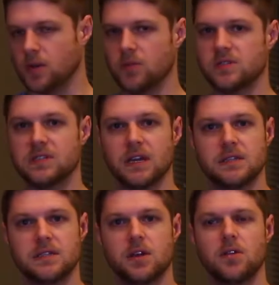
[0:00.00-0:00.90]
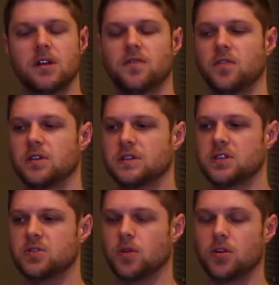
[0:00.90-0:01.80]
And it was nice to hear that. If you're
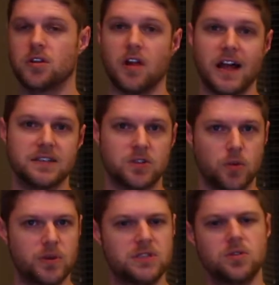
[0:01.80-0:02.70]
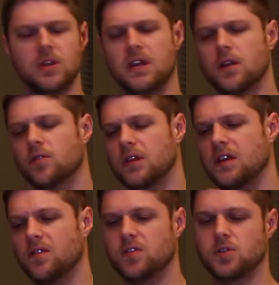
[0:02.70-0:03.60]
listening to a good classical piece, you can hear the
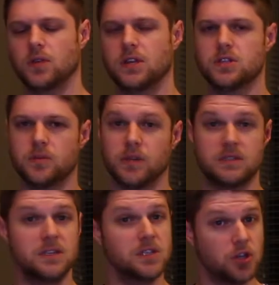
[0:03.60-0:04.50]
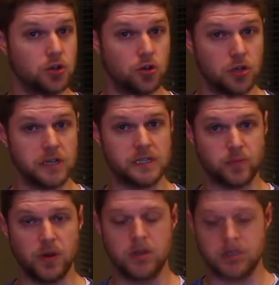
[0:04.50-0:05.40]
individual instruments, and it's a good
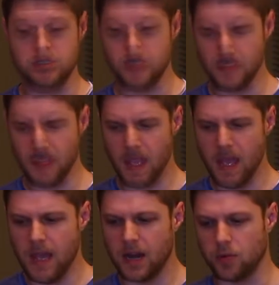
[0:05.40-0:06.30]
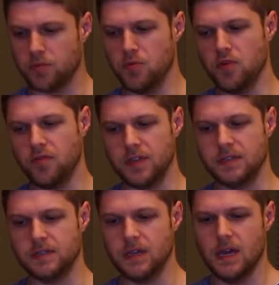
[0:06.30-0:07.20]
experience. Now with
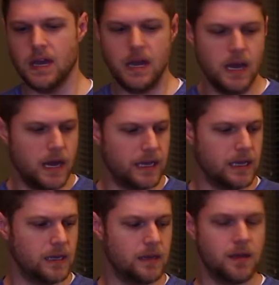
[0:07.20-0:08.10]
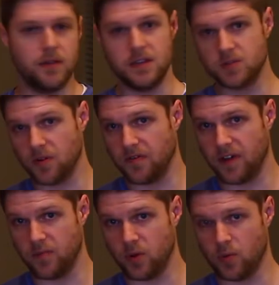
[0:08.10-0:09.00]
movies, again, these were a
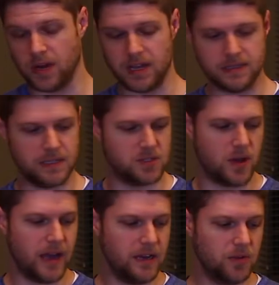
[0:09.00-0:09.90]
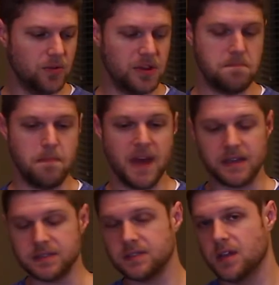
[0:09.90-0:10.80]
5.1 headset, so I didn't really
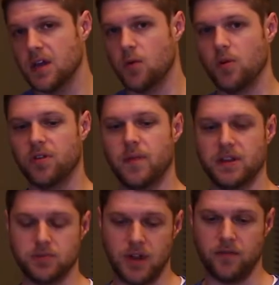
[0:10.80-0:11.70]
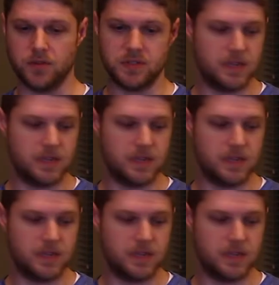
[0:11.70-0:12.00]
mess with my drivers.